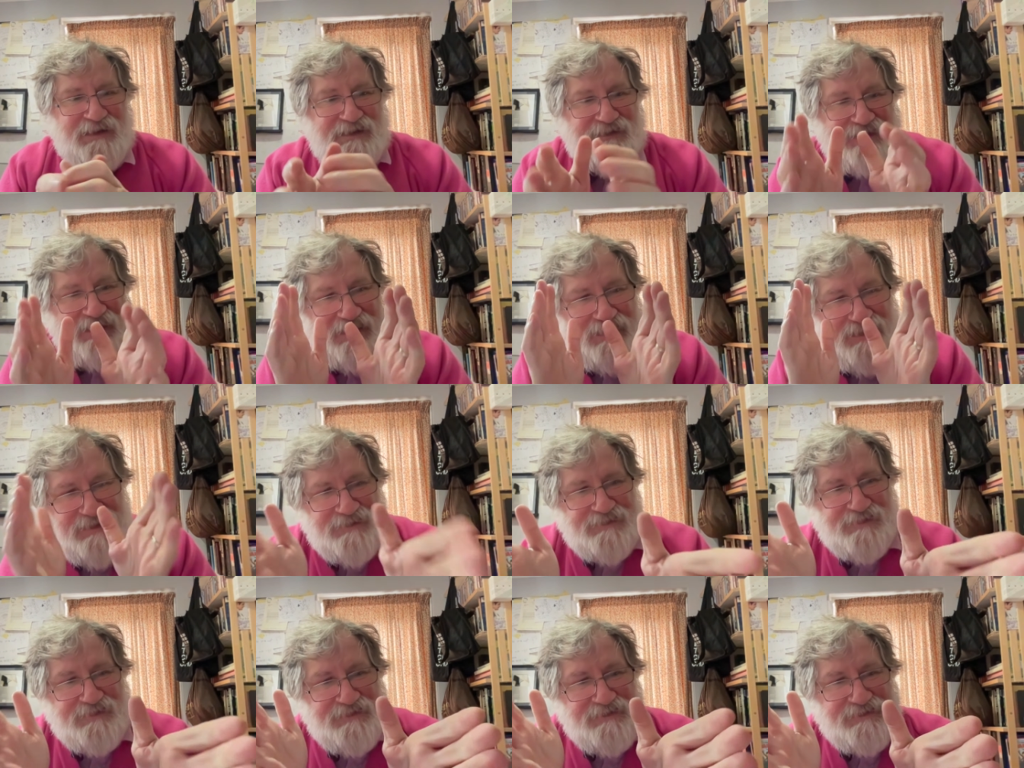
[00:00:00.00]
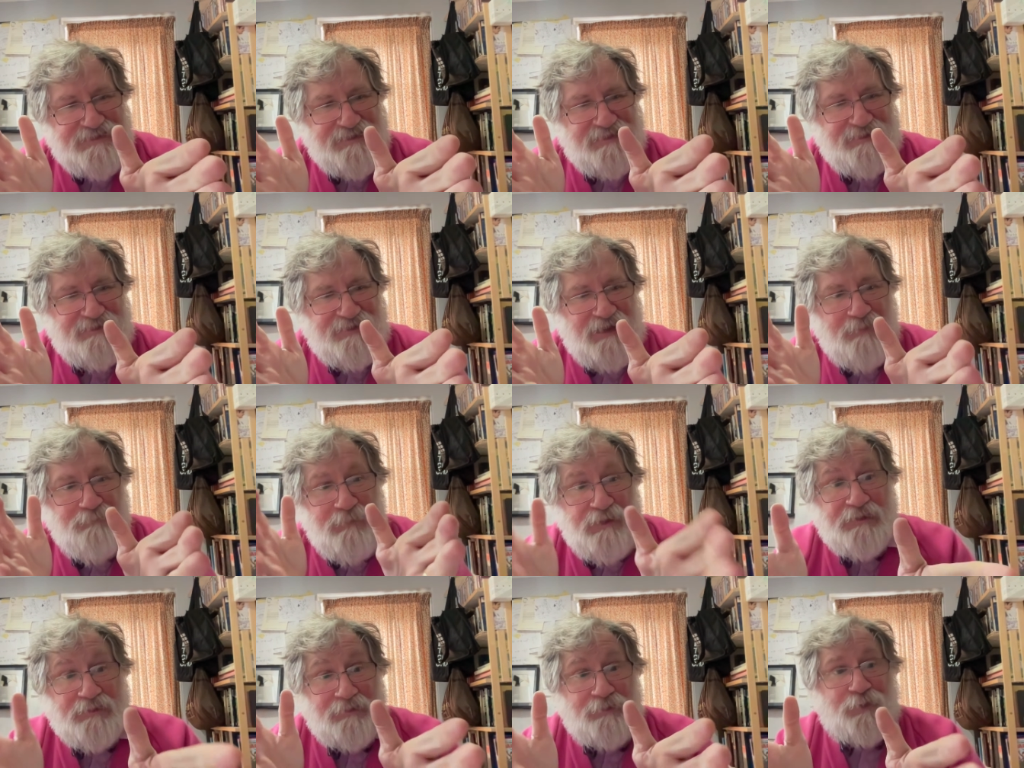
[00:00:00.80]
There isn't a
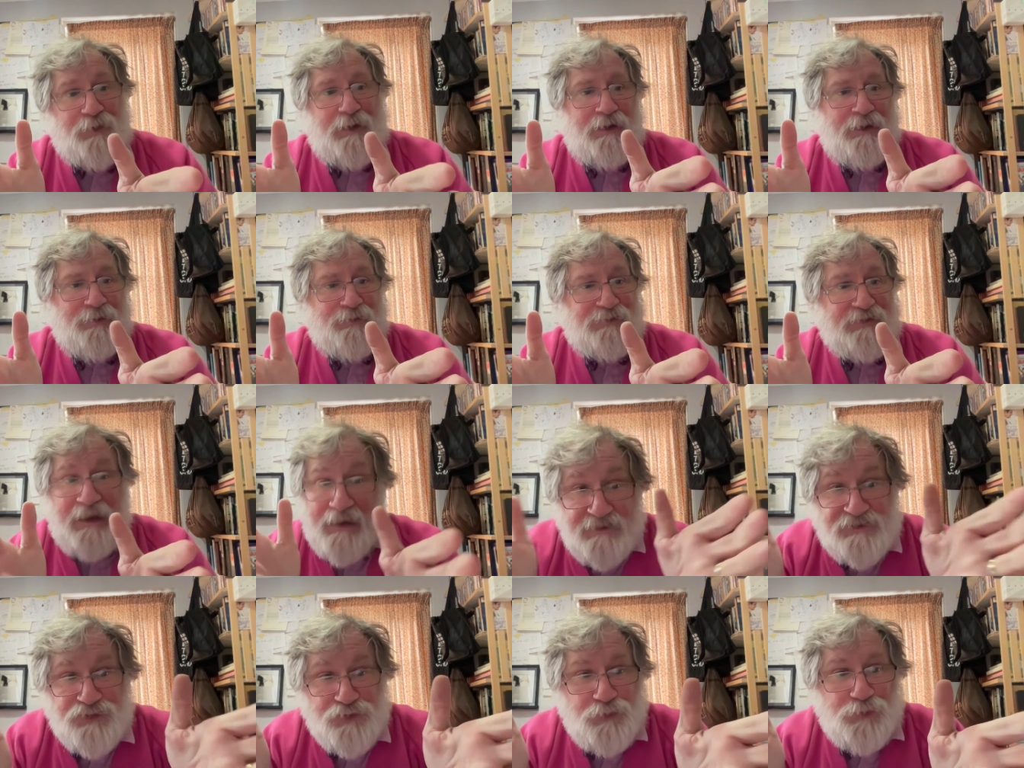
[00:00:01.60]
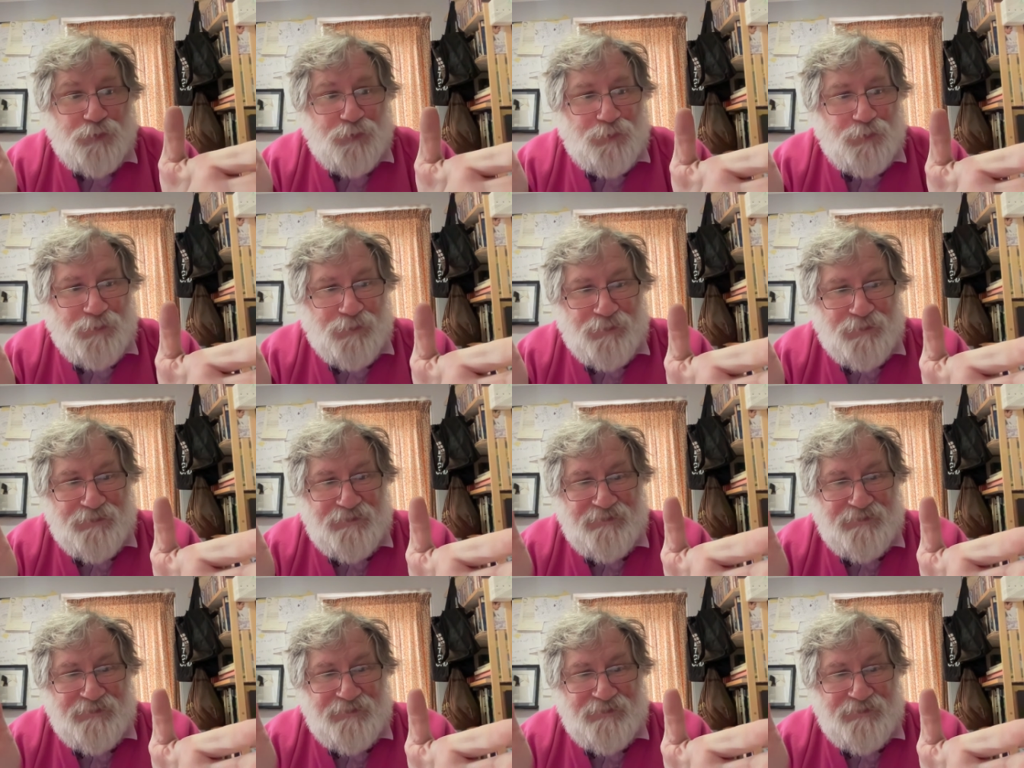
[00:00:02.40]
middle ground at all.